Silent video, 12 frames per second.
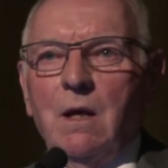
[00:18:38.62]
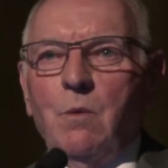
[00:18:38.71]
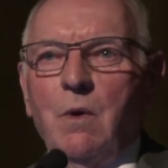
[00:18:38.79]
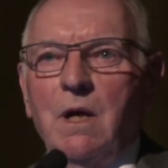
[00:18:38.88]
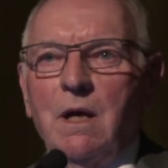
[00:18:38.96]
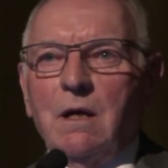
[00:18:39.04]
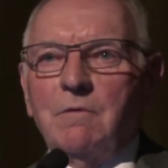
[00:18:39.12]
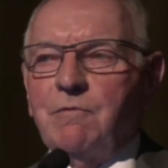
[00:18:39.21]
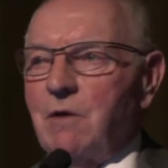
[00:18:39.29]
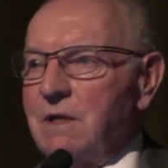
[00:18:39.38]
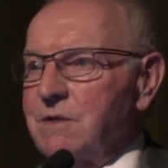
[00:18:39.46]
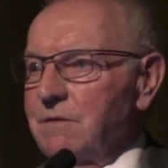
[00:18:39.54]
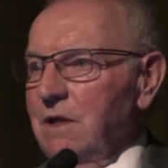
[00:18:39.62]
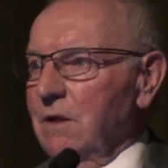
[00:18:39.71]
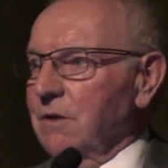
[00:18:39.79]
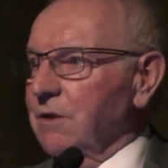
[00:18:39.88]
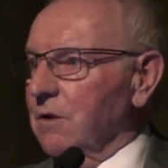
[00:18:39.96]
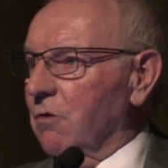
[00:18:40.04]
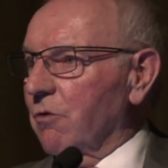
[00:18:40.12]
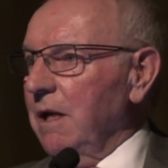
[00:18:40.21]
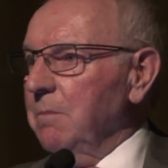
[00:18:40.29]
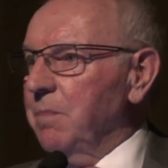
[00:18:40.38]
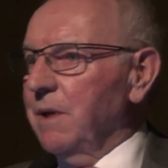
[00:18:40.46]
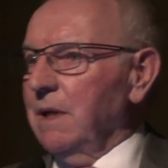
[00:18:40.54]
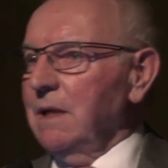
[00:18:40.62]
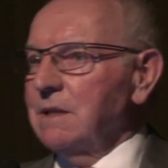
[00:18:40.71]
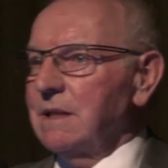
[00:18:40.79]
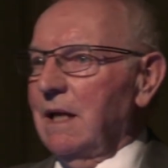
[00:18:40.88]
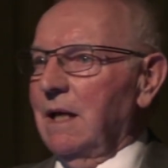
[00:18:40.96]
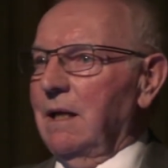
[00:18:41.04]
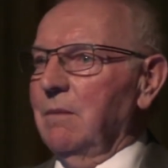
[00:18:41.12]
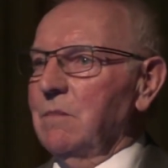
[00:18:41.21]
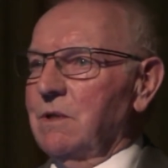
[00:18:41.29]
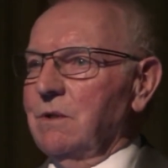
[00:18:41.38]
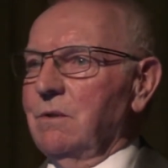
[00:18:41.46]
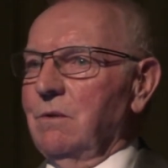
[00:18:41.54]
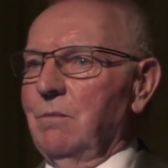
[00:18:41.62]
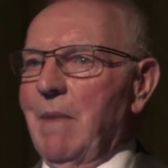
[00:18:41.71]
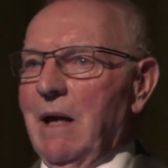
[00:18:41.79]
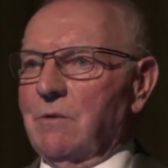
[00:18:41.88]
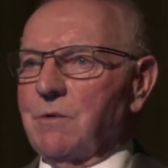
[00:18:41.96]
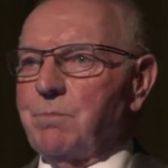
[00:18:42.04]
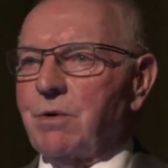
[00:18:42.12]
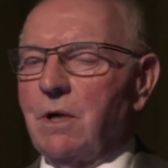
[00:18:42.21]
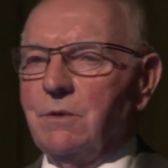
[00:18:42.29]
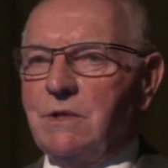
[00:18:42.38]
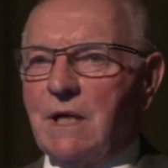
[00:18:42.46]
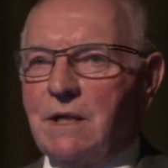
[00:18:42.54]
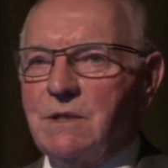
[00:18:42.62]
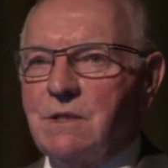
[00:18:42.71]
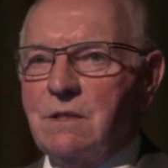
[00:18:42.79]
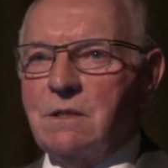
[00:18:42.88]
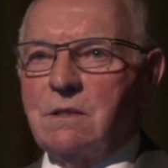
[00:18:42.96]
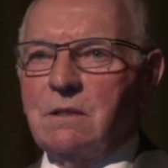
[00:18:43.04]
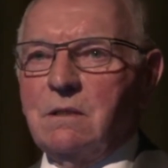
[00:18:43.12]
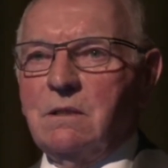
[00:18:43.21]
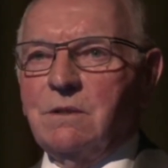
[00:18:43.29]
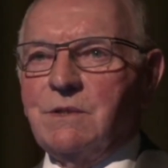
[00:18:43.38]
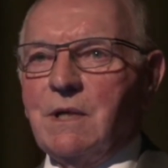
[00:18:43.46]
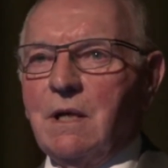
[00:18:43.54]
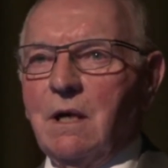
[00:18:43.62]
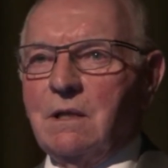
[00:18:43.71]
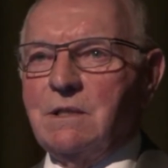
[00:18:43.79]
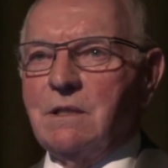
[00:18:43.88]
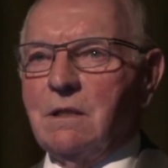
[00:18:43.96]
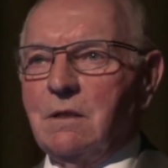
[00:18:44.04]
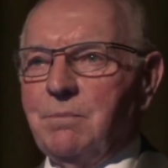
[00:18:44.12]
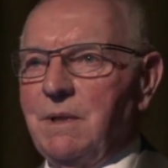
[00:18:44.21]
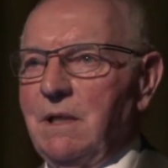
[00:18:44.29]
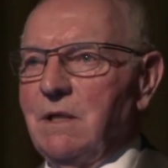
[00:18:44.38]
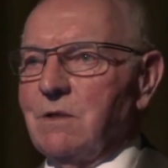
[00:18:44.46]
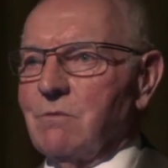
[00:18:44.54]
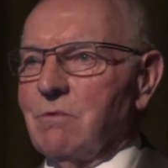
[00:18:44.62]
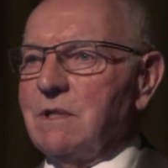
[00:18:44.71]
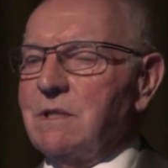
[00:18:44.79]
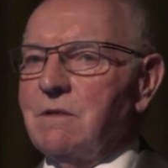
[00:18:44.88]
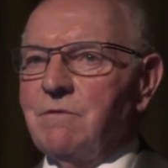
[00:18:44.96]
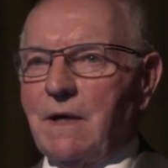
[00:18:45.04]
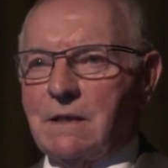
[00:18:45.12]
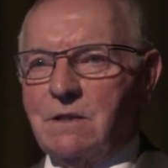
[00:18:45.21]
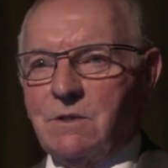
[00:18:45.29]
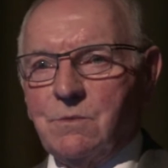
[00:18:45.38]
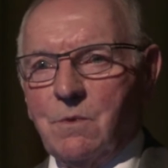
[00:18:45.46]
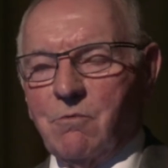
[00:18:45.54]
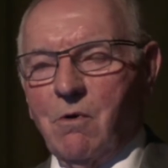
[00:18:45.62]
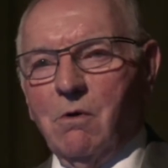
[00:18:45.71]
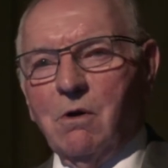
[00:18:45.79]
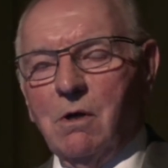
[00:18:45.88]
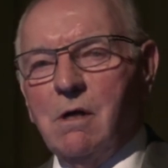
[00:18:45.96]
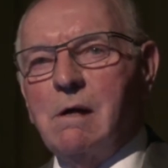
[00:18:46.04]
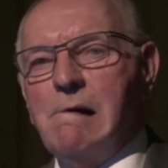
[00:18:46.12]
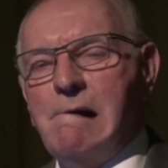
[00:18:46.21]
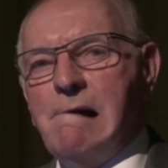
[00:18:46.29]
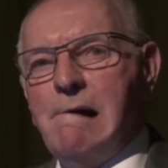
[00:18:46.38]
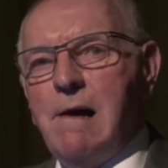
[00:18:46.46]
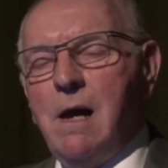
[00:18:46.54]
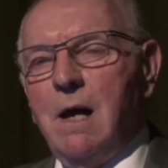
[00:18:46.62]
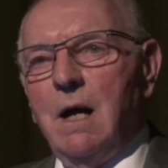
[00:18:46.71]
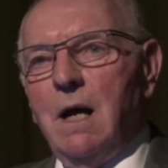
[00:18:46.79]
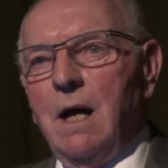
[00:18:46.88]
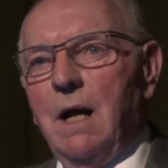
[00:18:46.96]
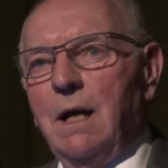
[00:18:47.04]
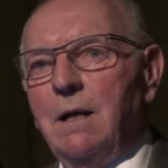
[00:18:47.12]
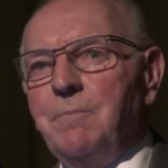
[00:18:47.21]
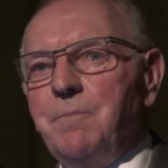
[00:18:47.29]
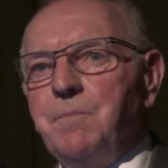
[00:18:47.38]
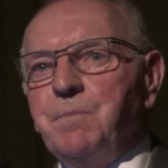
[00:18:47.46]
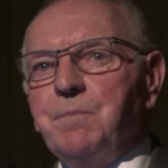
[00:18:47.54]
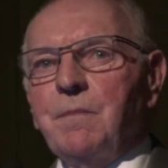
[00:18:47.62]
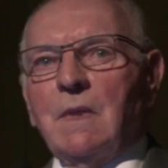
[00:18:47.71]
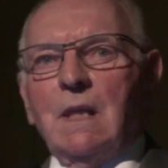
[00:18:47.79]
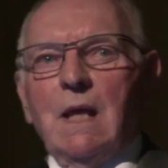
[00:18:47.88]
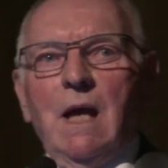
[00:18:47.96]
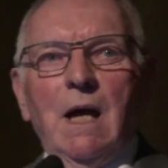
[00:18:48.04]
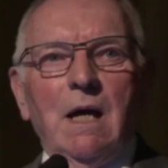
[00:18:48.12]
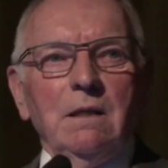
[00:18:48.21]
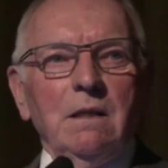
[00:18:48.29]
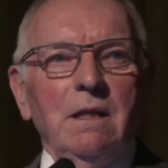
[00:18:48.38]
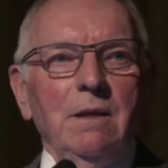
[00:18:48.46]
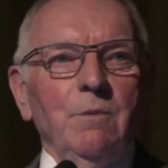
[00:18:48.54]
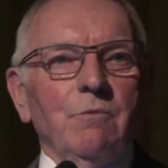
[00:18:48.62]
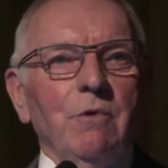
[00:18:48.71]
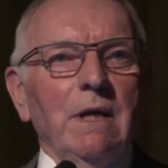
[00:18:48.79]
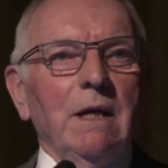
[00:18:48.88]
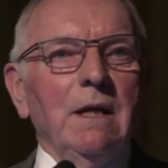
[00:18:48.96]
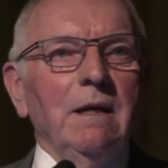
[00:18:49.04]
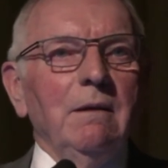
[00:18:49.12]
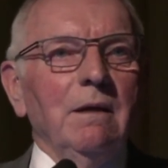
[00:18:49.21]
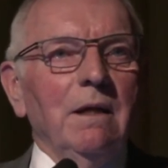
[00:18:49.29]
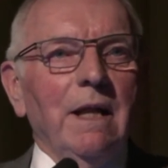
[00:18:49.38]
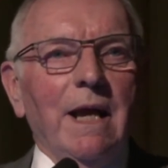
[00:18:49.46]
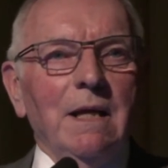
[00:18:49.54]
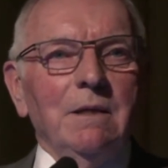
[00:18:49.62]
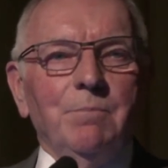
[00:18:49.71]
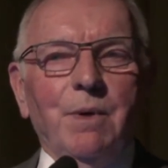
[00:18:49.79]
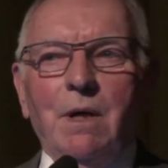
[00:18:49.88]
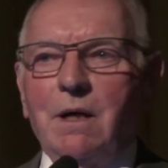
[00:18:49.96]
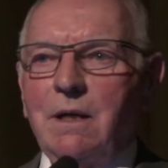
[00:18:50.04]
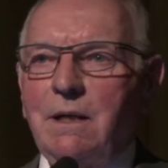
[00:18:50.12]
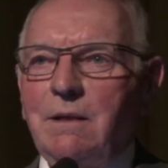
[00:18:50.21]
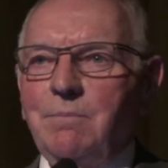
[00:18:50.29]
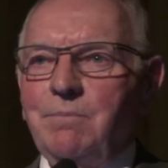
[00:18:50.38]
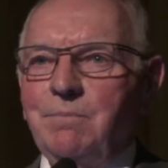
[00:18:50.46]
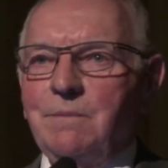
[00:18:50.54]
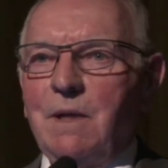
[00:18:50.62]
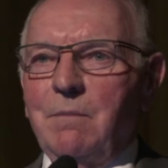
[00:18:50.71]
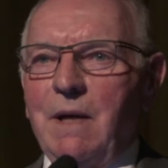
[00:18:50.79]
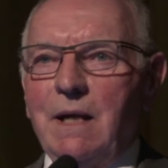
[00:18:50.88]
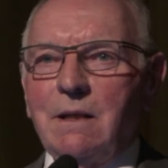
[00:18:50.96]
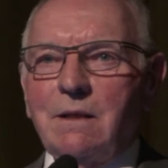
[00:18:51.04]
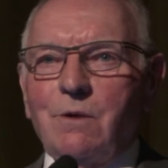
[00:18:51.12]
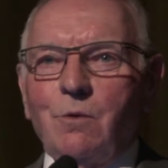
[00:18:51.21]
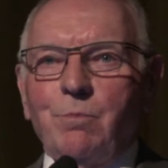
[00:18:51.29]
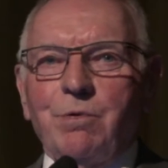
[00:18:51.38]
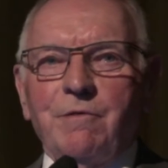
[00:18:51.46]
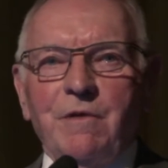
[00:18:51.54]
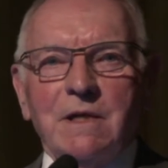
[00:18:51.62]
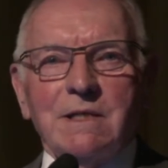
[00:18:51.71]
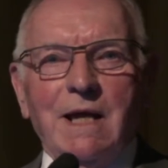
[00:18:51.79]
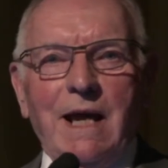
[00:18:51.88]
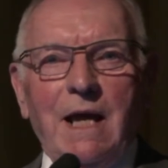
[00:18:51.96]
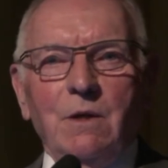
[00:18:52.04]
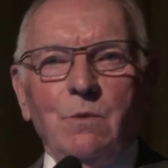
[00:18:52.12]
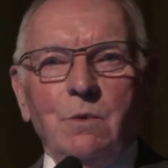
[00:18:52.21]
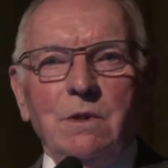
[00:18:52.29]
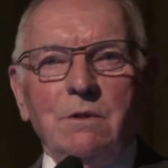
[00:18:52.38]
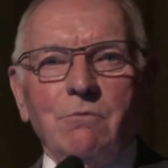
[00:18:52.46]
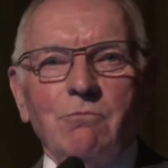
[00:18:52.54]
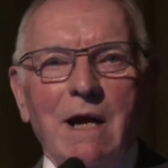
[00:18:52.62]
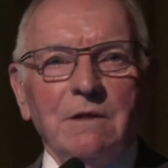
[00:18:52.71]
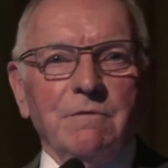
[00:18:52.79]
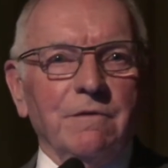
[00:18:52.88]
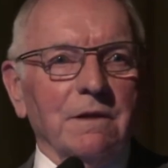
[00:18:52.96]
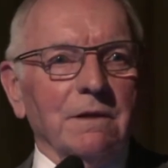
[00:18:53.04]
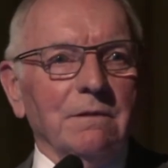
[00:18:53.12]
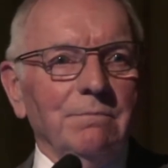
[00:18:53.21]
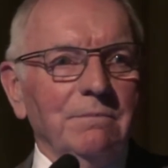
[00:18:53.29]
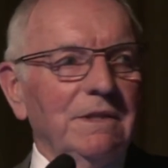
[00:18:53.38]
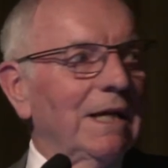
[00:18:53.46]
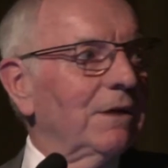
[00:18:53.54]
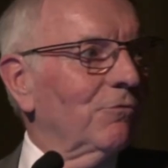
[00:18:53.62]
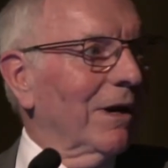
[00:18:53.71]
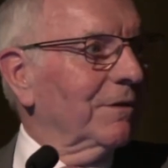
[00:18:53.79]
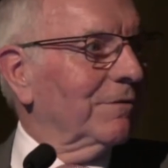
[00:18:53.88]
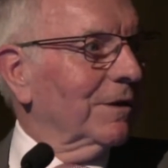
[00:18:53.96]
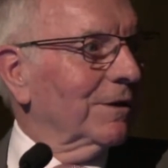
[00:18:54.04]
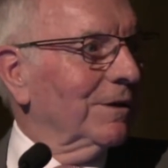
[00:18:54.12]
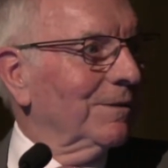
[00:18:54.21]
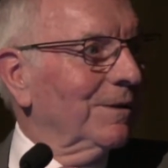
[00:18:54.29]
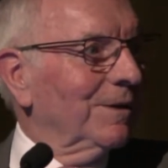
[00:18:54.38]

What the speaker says: where Friends of the Earth and Greenpeace came to mount protests to say ICRP's risk factors were wrong. And they were really led by a man called Professor Edward Radford, Ted Radford,